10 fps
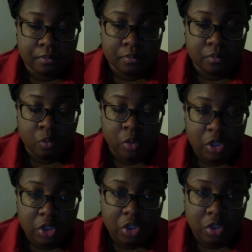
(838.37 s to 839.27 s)

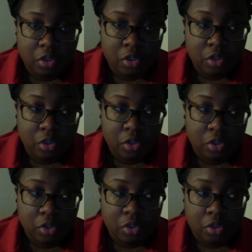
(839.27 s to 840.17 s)
which
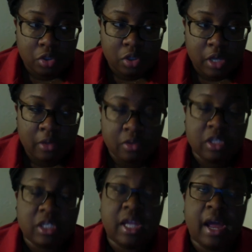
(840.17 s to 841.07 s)
tells
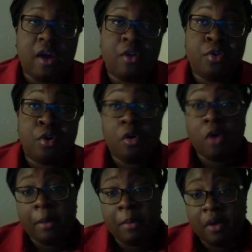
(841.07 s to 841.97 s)
us that our null
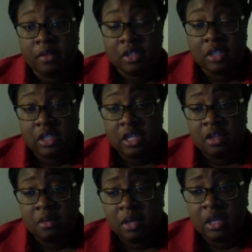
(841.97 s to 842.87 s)
hypothesis in the
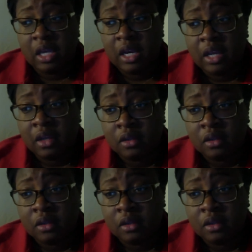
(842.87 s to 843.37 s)
beginning